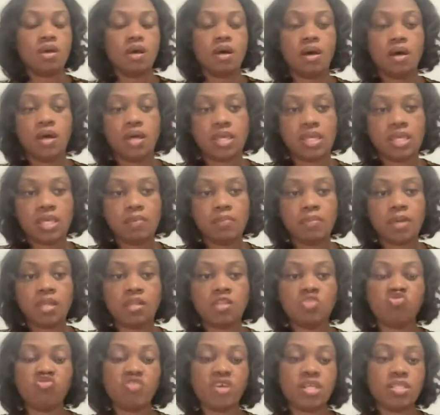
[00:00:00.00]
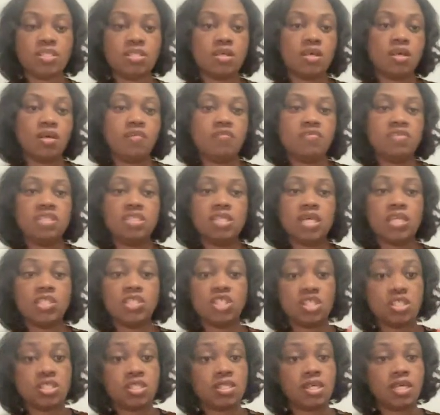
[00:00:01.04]
an email address of such
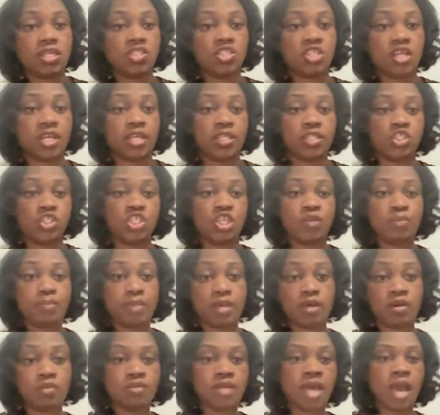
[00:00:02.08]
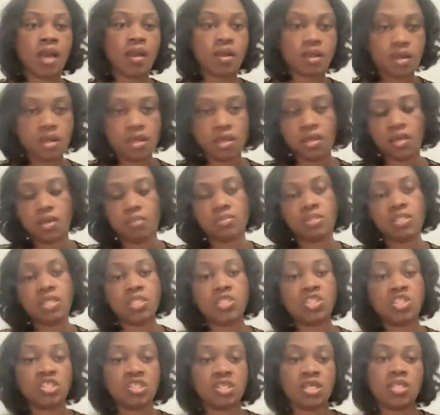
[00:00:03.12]
and such at gmail.com,
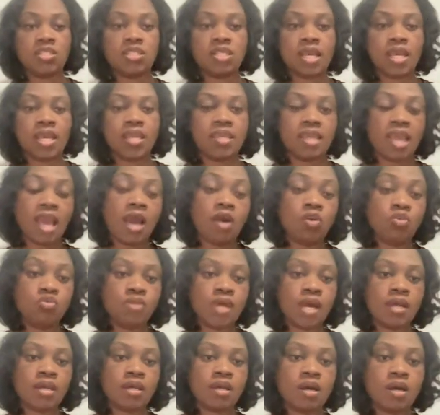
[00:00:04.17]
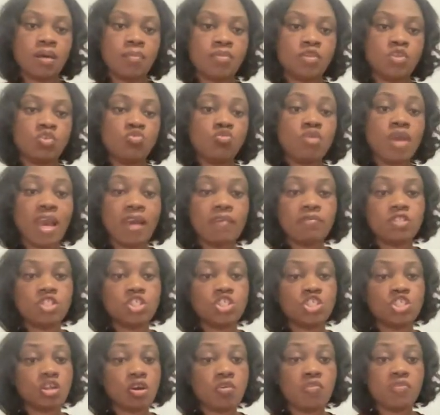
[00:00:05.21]
such and such at yahoo.com. You have to
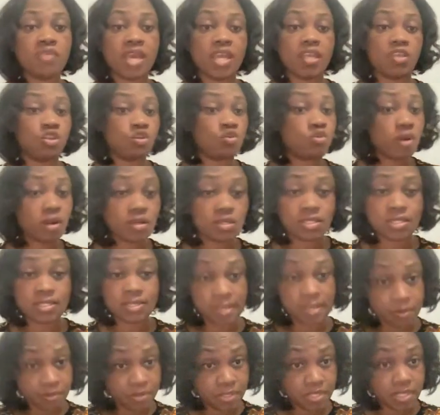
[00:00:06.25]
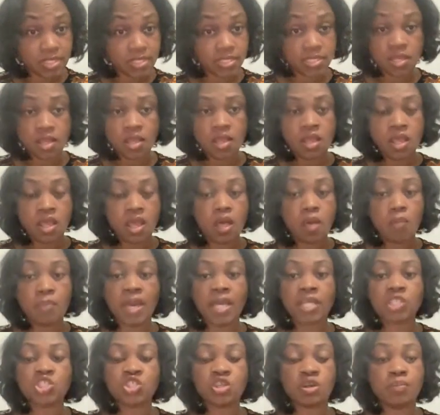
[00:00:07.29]
show that you are serious
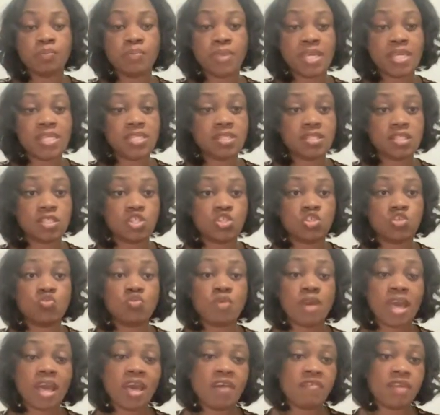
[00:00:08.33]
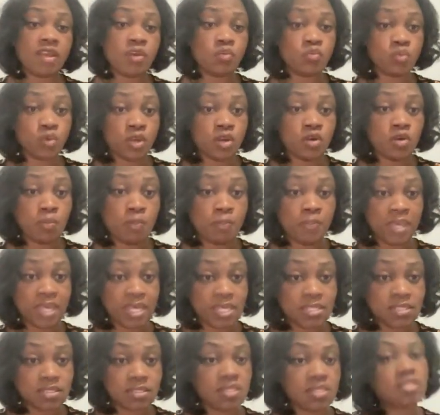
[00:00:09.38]
about your business. You have a real
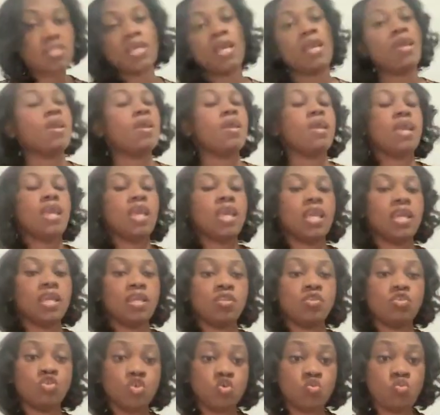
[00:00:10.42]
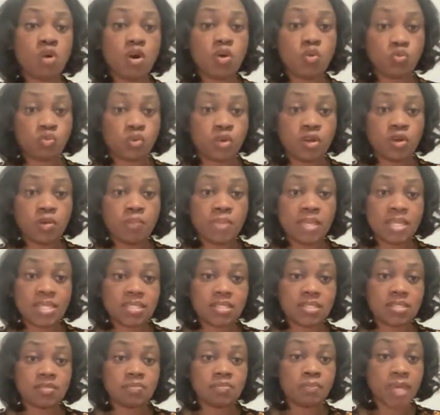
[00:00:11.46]
business and you want real
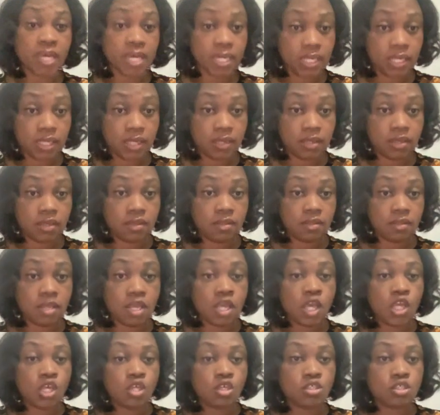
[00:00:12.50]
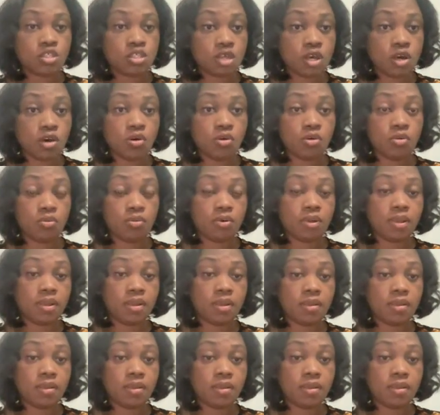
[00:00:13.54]
business money. So